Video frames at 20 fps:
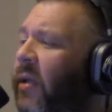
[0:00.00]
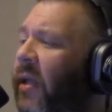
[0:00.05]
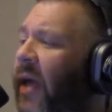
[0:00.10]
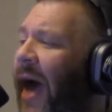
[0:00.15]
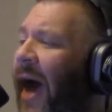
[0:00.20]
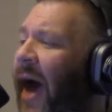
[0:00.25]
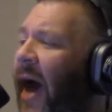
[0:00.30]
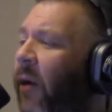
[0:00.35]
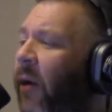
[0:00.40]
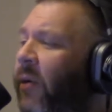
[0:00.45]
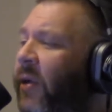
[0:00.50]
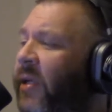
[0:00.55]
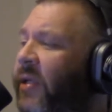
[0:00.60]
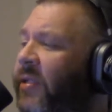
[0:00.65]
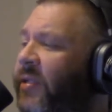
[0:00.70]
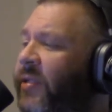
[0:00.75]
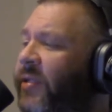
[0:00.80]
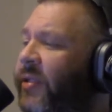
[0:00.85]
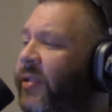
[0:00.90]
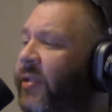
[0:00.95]
How
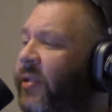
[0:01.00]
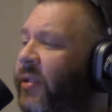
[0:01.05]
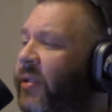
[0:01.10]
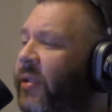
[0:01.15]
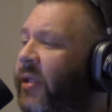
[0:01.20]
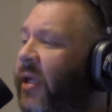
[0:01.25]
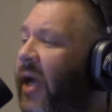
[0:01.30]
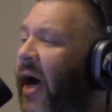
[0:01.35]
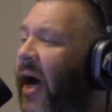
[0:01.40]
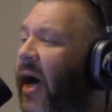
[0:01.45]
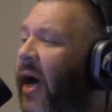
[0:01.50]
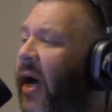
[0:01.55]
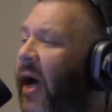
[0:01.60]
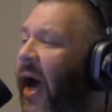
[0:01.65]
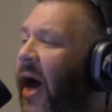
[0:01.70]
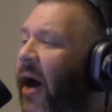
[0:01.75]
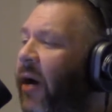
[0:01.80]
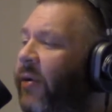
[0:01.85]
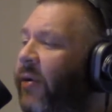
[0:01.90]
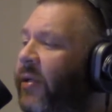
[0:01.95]
does not?
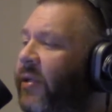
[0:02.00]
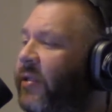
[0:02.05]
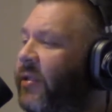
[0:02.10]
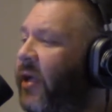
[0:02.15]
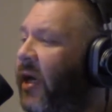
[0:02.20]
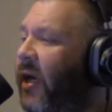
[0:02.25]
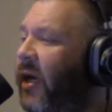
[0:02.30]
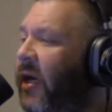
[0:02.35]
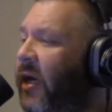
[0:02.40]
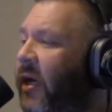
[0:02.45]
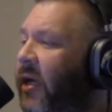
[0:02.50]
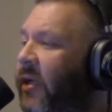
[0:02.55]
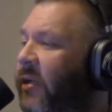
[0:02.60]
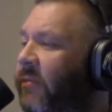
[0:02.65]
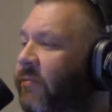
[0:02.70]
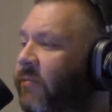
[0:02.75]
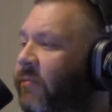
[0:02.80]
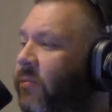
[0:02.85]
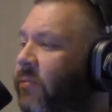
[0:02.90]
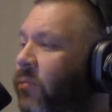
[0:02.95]
How does like
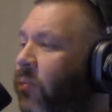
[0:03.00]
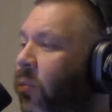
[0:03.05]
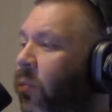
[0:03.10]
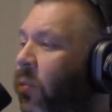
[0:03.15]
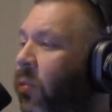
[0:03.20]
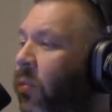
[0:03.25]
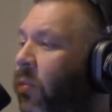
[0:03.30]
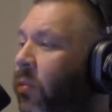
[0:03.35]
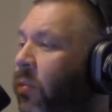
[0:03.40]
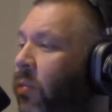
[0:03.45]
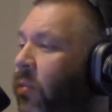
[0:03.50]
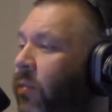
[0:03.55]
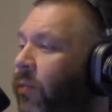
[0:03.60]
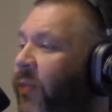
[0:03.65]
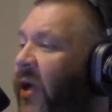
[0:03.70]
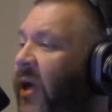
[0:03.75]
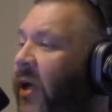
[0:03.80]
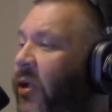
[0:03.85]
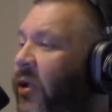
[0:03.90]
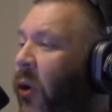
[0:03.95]

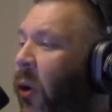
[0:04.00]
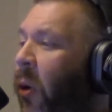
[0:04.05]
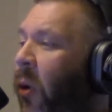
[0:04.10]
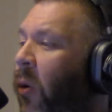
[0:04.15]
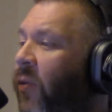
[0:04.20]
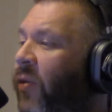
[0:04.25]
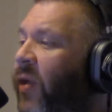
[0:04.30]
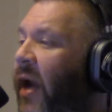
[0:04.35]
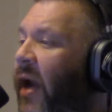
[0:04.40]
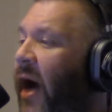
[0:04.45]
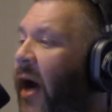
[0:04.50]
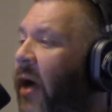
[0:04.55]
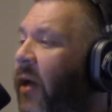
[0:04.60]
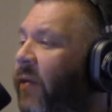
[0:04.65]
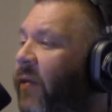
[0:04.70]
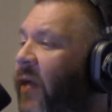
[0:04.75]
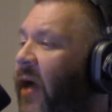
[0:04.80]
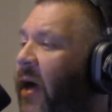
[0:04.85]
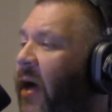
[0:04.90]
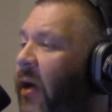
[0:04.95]
being told that
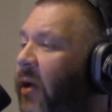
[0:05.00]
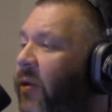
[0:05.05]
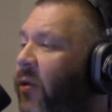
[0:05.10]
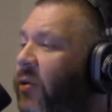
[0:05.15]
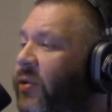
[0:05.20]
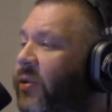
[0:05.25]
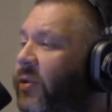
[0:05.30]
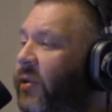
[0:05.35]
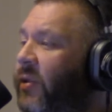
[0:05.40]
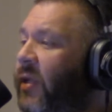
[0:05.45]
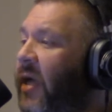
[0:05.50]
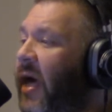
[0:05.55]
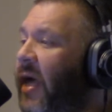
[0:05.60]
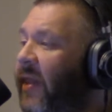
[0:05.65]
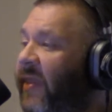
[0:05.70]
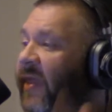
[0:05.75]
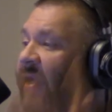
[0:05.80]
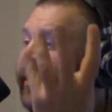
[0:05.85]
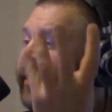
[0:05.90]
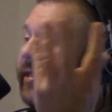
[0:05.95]
that there's
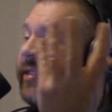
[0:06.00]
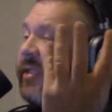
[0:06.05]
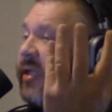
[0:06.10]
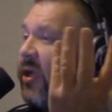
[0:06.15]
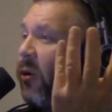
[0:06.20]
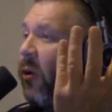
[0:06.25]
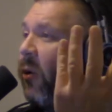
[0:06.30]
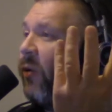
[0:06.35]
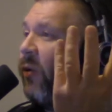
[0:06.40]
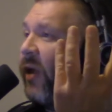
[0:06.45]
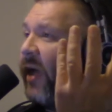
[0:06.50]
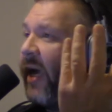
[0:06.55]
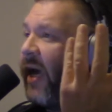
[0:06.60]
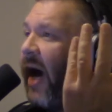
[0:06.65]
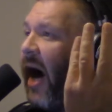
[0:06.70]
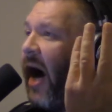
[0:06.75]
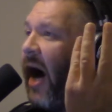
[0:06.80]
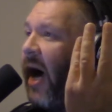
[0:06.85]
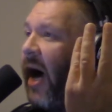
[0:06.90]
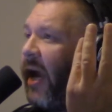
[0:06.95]
that this is the only
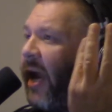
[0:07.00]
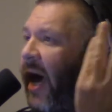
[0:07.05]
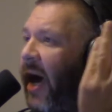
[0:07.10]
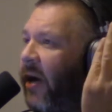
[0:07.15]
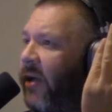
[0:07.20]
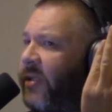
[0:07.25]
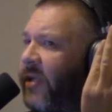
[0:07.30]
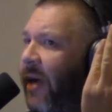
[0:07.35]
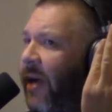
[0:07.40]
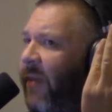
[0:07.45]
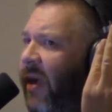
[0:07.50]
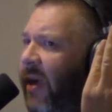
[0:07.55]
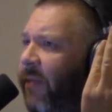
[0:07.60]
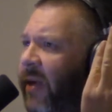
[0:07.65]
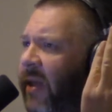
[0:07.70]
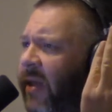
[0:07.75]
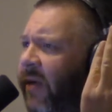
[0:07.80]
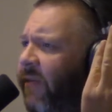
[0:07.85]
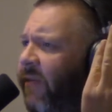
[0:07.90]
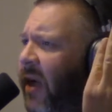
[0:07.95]
God? How does that make
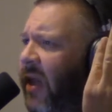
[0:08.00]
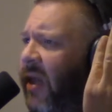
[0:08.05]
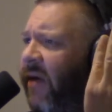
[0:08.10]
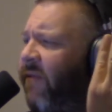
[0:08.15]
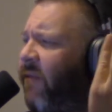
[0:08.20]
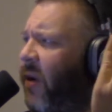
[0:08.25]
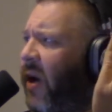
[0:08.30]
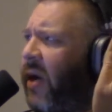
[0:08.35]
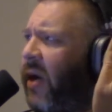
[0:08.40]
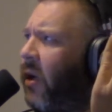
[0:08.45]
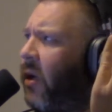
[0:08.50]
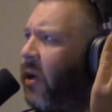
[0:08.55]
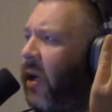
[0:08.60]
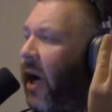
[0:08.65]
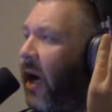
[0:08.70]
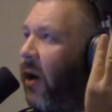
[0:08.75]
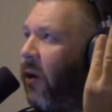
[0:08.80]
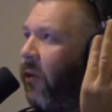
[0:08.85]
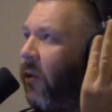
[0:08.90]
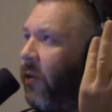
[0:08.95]
me live my life better?
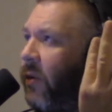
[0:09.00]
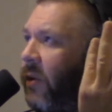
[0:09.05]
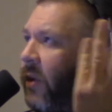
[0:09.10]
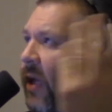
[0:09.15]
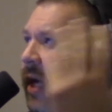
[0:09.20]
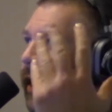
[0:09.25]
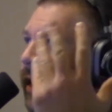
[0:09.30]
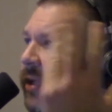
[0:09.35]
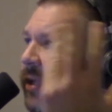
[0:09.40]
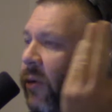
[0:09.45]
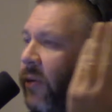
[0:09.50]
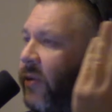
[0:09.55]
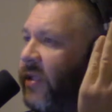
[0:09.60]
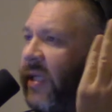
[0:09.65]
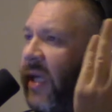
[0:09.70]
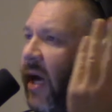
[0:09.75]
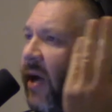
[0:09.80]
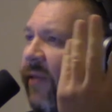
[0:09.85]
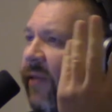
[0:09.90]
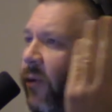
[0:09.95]
I don't I don't
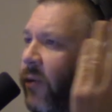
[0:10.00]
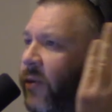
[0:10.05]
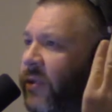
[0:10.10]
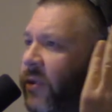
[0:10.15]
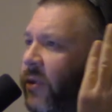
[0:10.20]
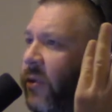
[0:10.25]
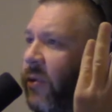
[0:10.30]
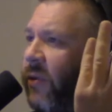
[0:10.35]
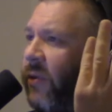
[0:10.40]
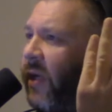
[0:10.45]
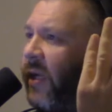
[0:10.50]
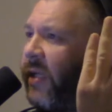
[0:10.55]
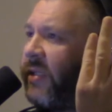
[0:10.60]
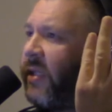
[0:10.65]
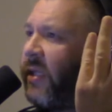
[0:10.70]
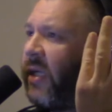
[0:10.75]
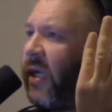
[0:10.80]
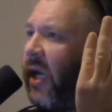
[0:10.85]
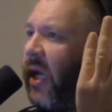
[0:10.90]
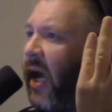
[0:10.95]
see how those two things
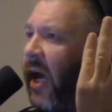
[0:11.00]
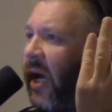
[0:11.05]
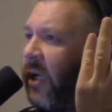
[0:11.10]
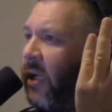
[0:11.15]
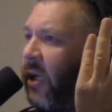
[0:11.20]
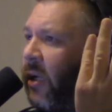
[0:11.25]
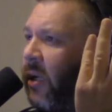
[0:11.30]
connect.